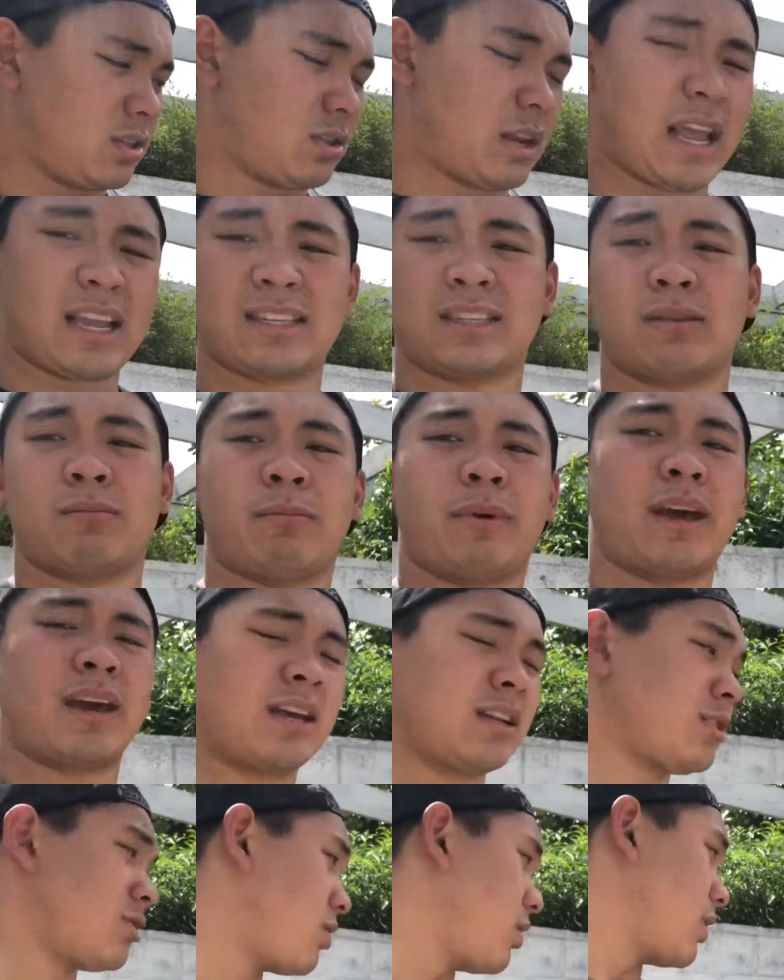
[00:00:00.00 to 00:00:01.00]
engine bay,
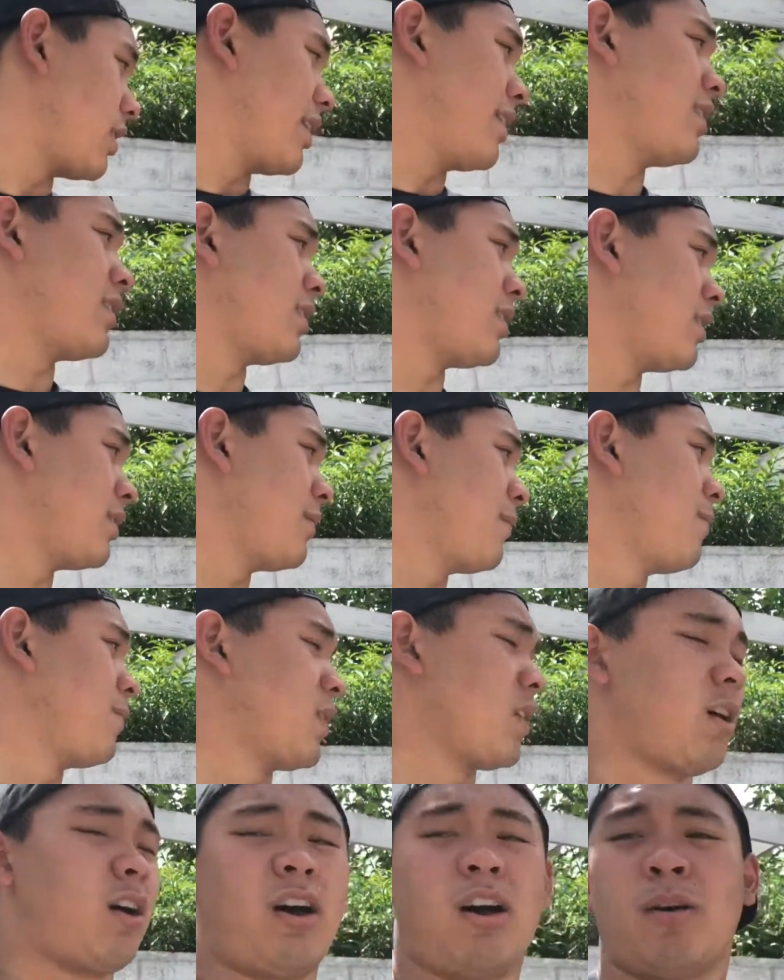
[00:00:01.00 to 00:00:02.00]
trunk area,
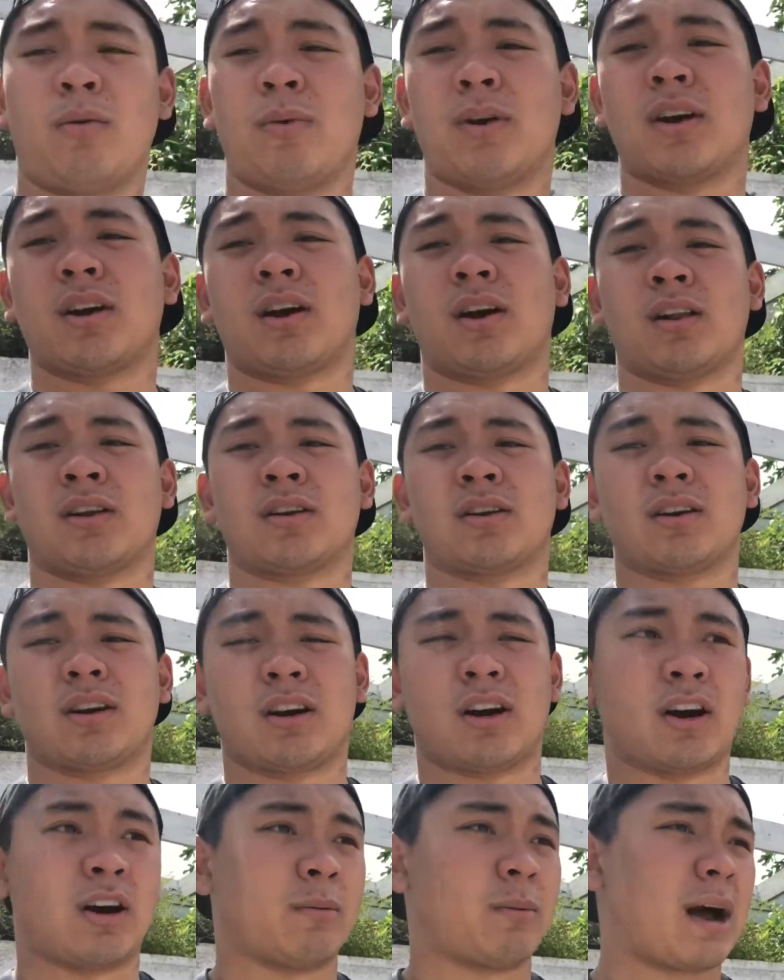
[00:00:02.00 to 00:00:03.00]
all one color.
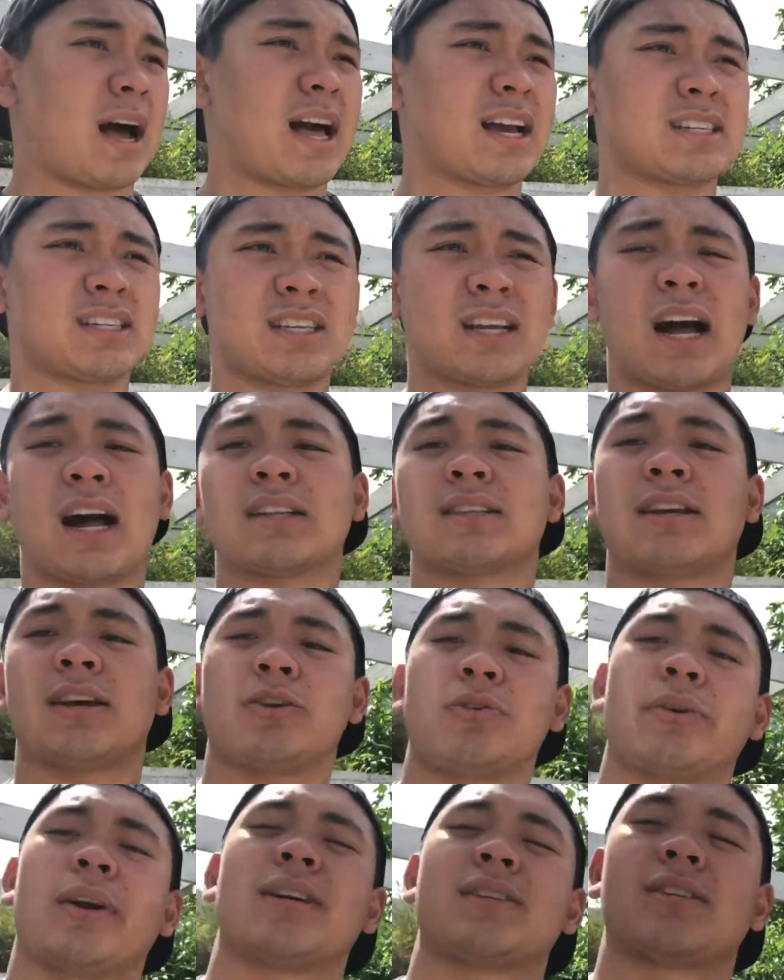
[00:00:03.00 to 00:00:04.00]
Actually, I'll tell
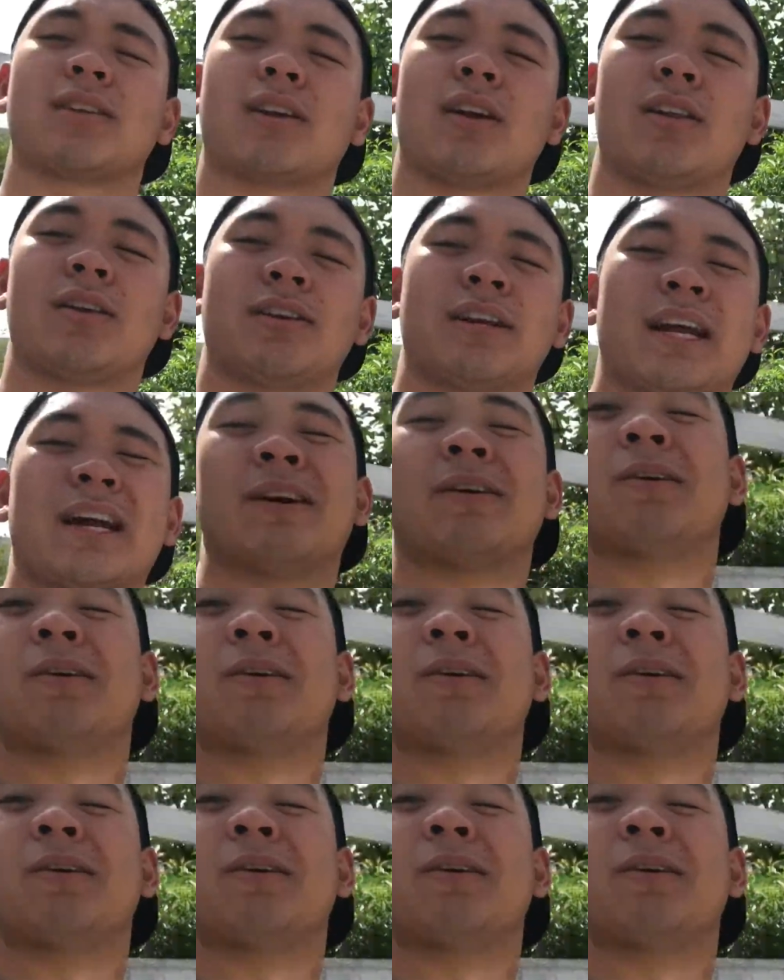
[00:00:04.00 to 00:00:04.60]
you guys the color now.